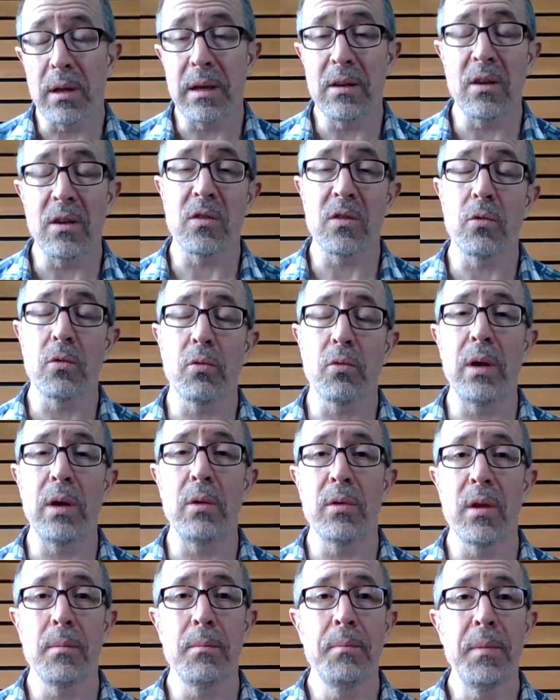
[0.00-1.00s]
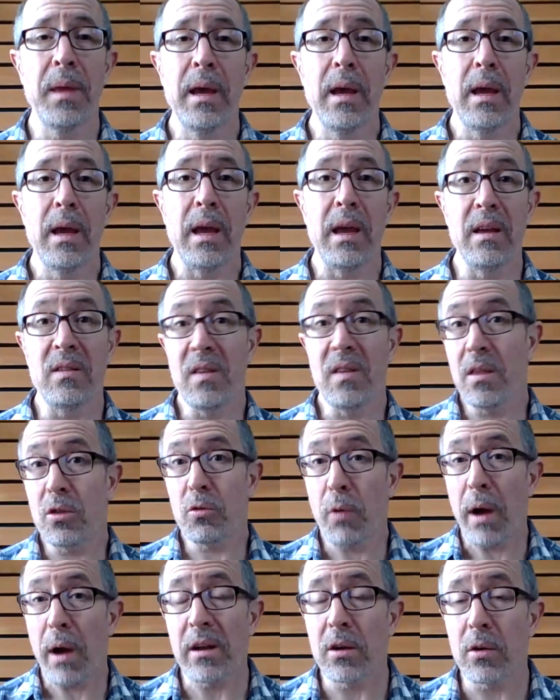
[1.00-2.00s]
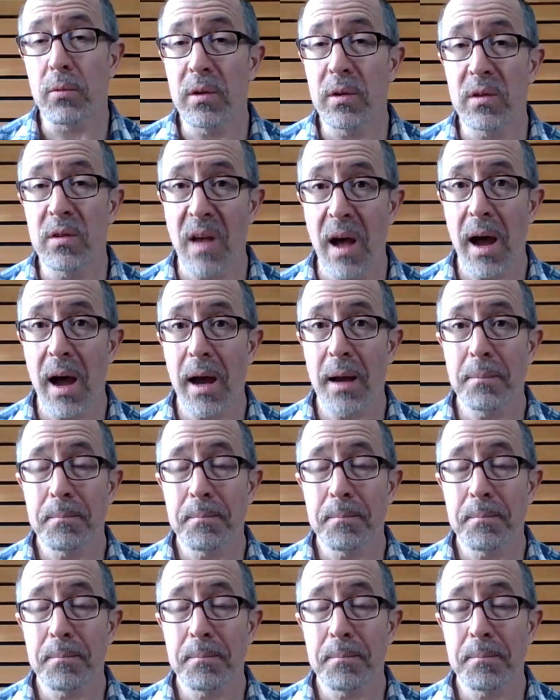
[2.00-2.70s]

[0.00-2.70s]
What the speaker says: disagreed with him, is he threatened to resign.